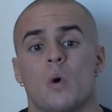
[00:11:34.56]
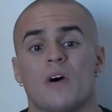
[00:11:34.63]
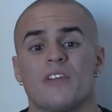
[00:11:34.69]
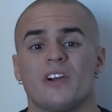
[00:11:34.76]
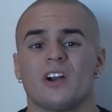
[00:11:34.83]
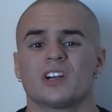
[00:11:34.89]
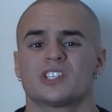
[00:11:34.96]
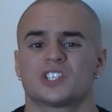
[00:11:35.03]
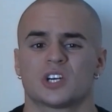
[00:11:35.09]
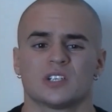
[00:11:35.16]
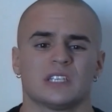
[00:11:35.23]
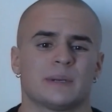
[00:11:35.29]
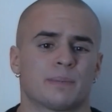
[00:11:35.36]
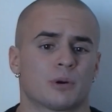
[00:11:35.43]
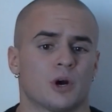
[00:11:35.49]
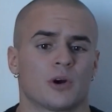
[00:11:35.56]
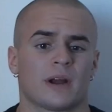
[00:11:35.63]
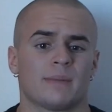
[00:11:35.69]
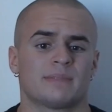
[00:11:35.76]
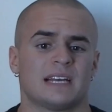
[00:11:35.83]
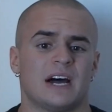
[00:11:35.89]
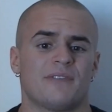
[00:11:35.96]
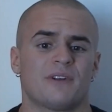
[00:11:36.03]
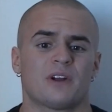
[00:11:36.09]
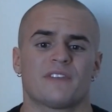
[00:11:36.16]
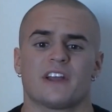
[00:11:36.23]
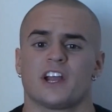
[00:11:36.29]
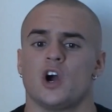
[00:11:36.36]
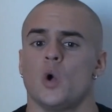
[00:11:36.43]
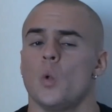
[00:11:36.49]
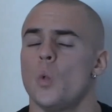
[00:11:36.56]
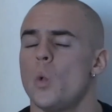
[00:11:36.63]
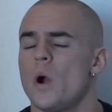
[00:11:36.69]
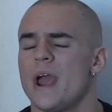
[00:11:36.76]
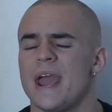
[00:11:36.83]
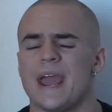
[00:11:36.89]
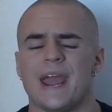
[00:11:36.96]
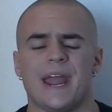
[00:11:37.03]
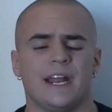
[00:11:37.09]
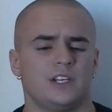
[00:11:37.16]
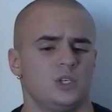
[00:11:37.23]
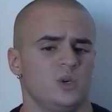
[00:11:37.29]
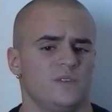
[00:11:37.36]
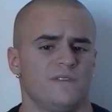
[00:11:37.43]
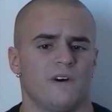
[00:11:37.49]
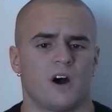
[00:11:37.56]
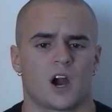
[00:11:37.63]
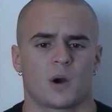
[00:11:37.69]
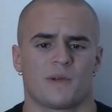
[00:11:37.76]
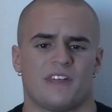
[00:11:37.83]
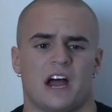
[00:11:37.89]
While there are certainly programs out there that go way too far